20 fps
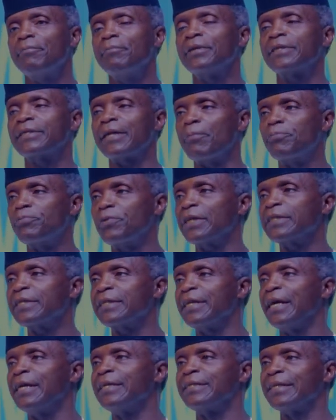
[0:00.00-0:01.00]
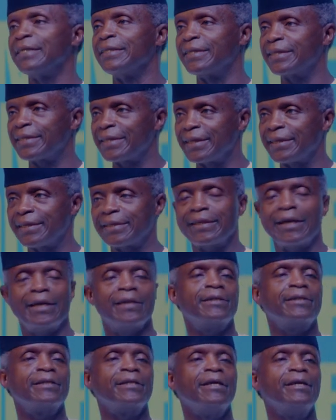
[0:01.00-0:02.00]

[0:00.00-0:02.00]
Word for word: Mr. President insisted